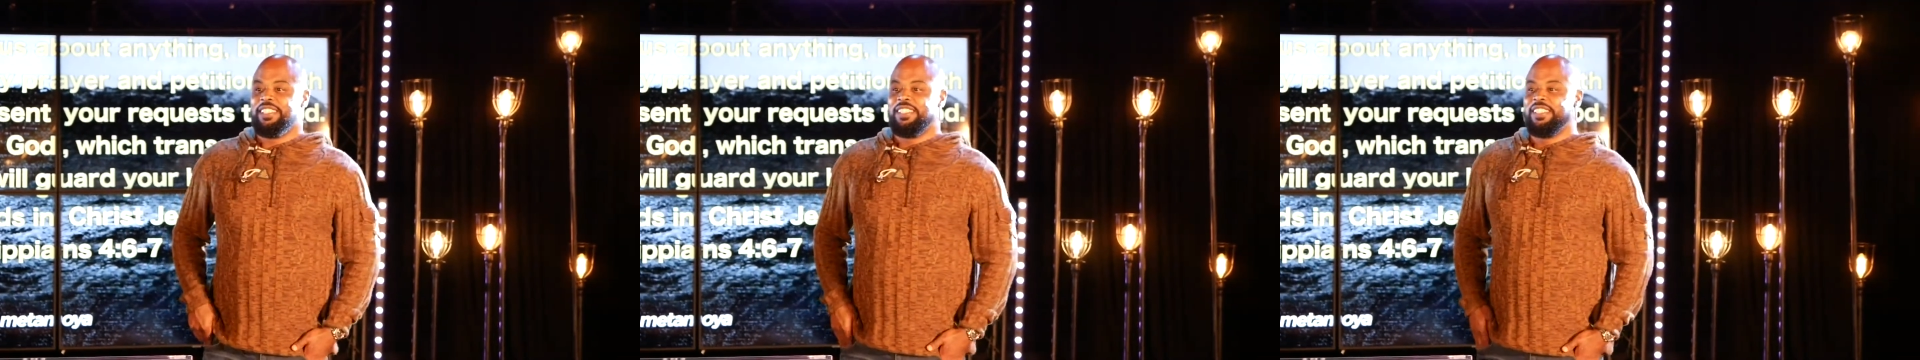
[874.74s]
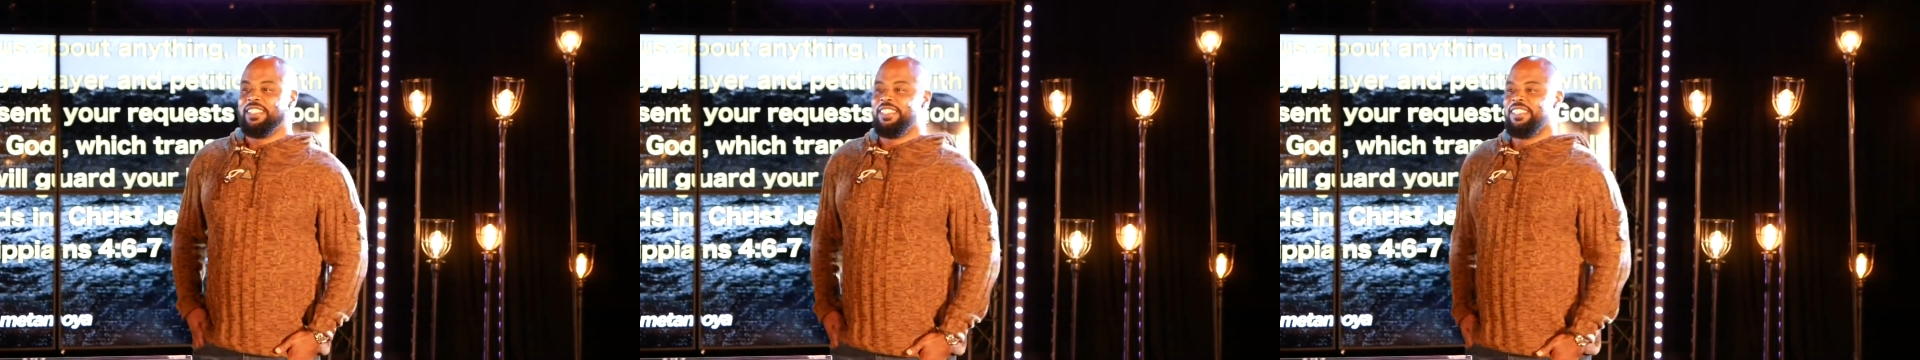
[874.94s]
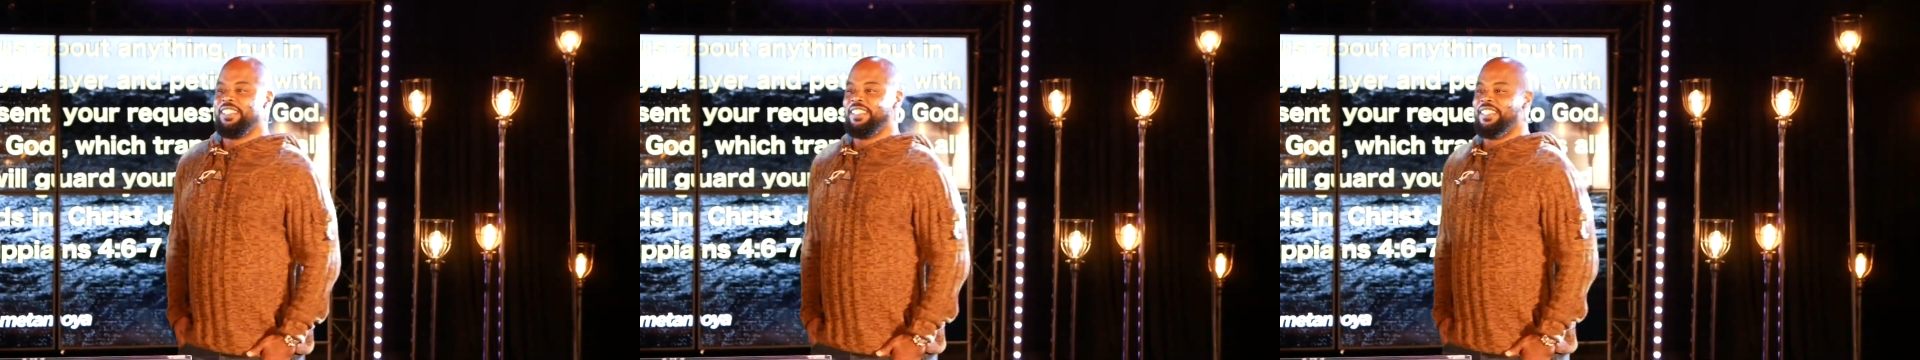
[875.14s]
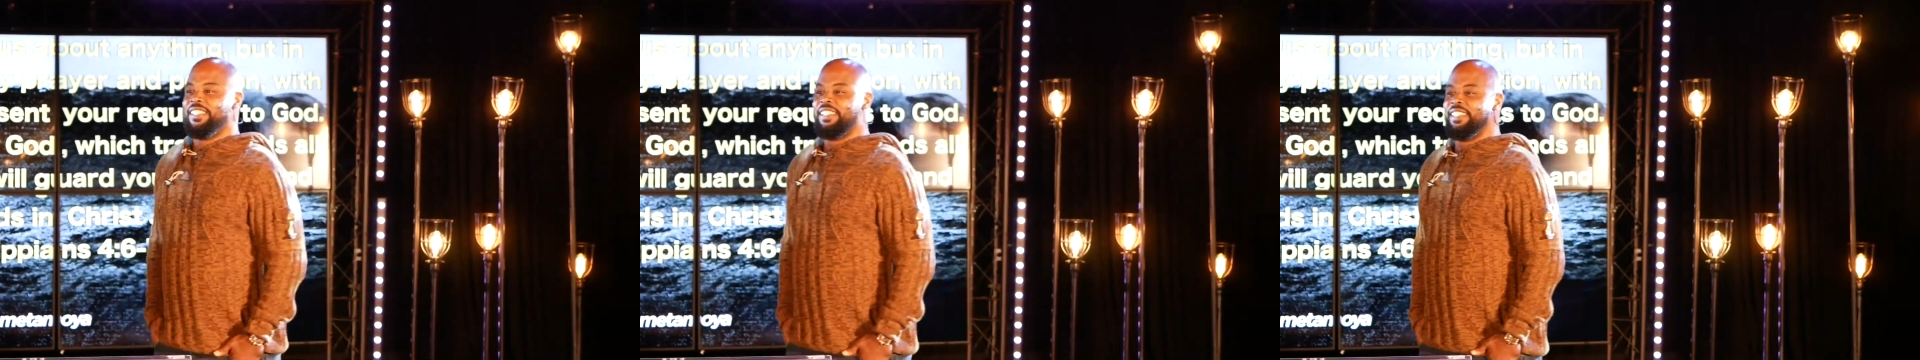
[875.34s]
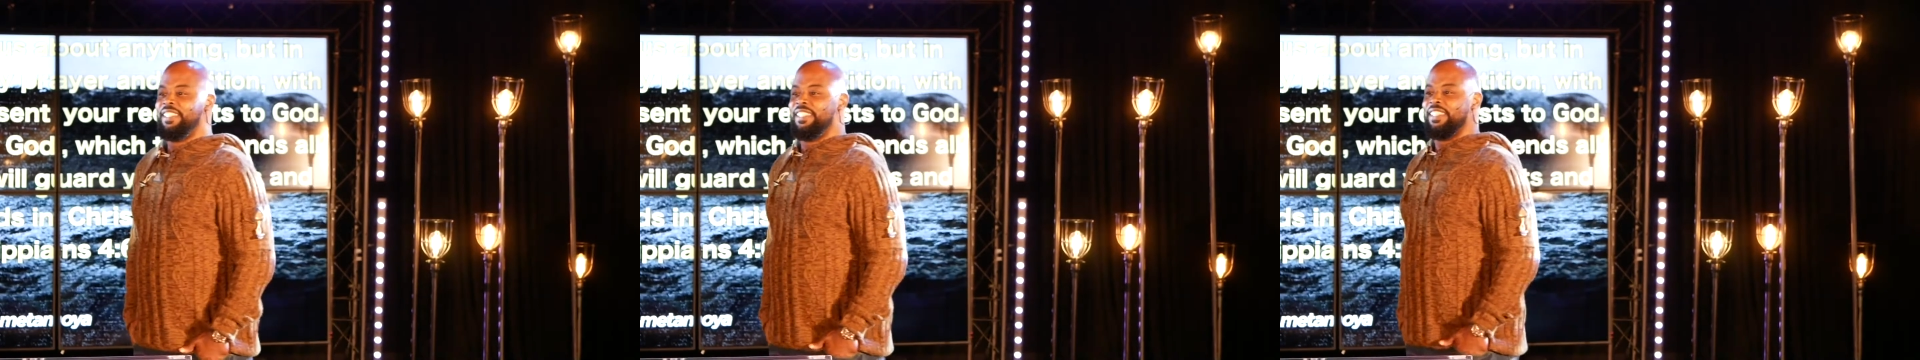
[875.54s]

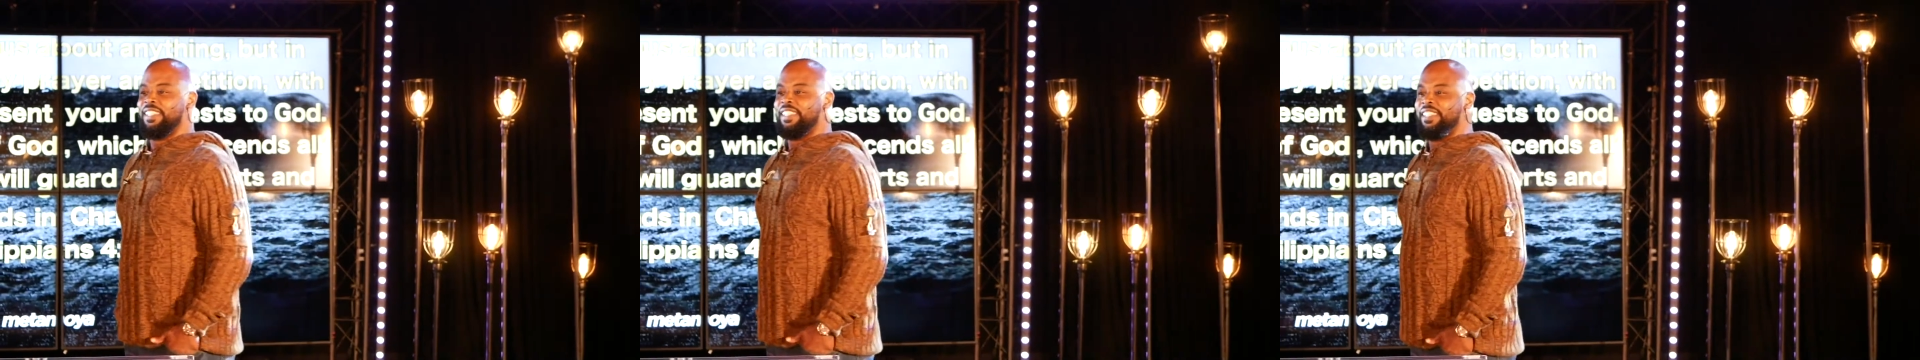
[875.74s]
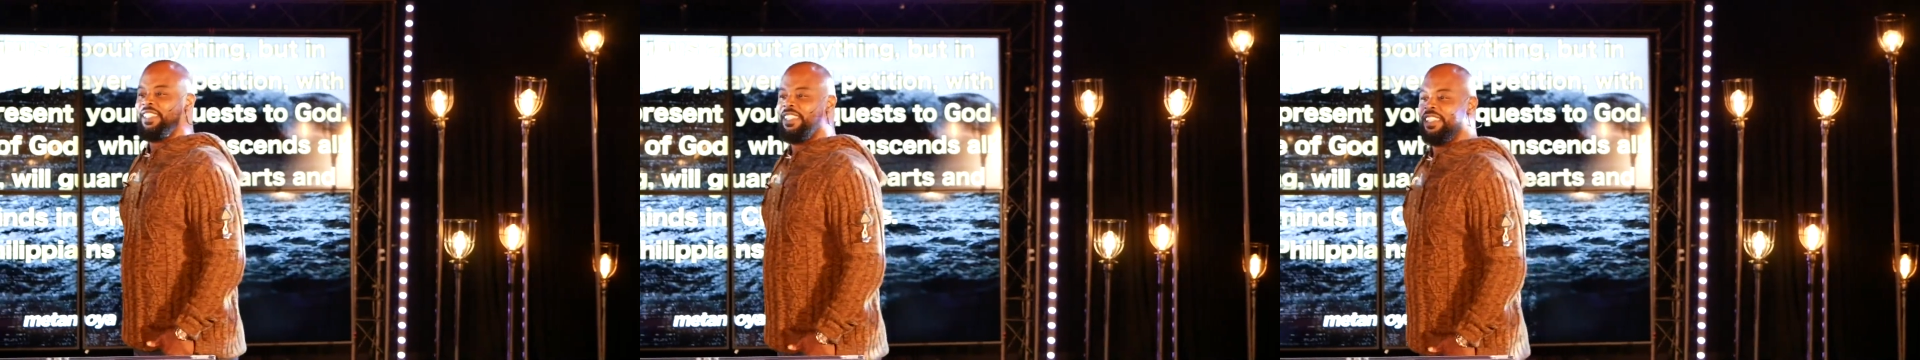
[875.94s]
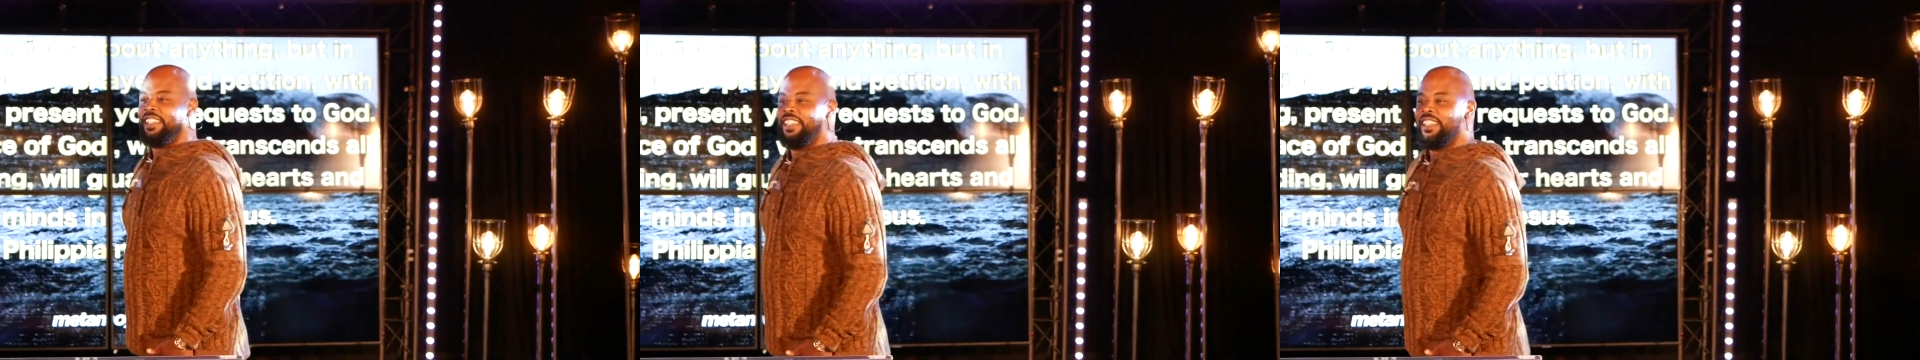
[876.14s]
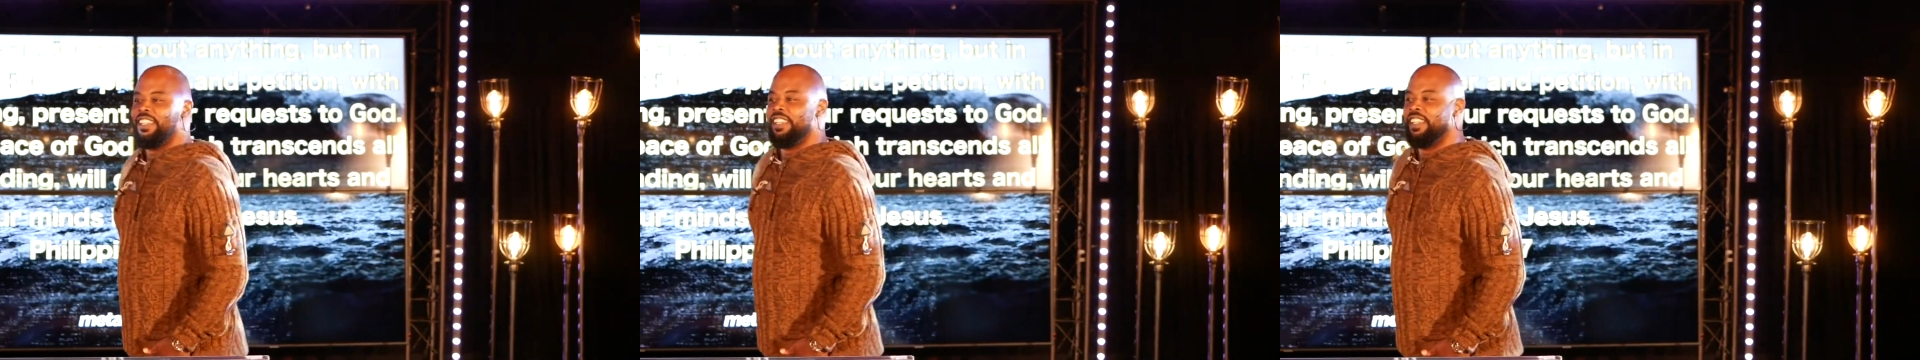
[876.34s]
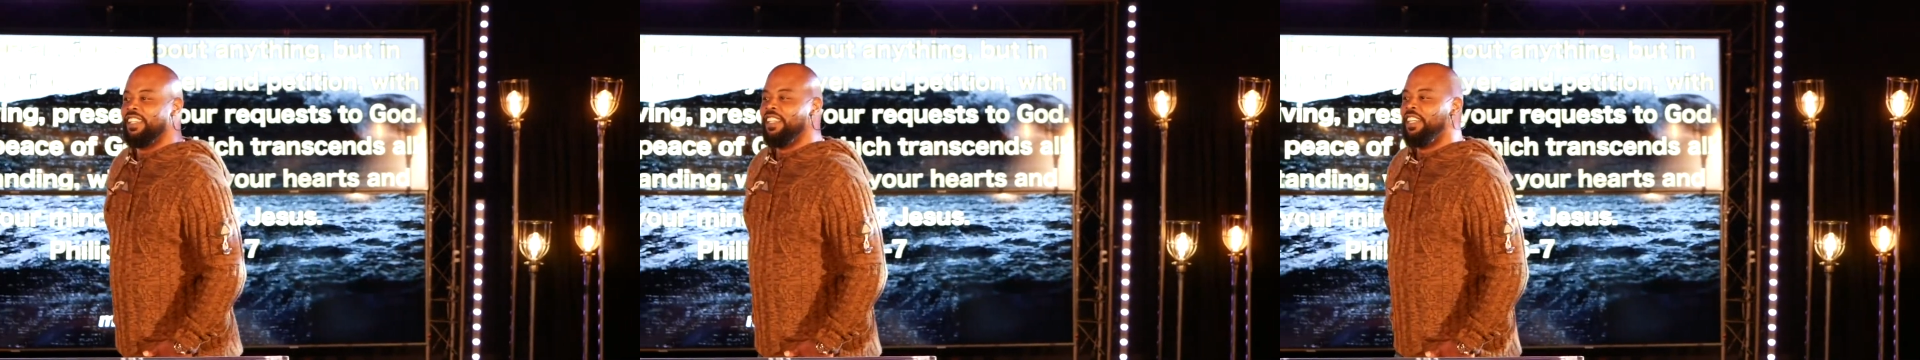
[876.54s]
(no one is talking)